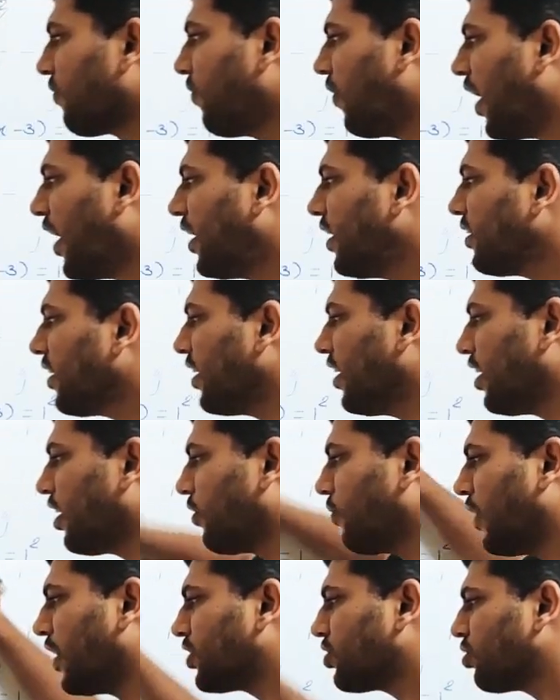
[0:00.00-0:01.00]
Find the
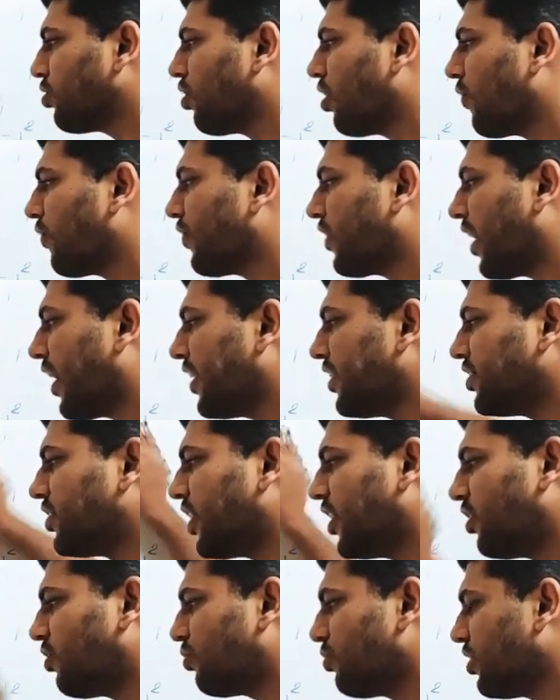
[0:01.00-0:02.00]
equation of
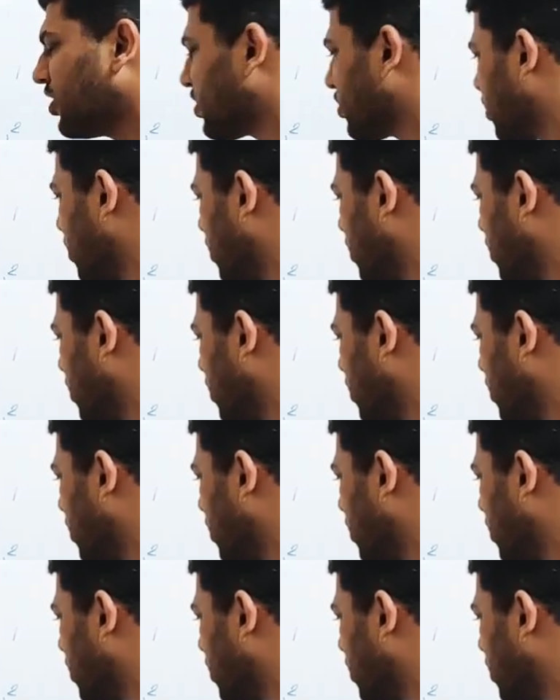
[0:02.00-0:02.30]
tangent to this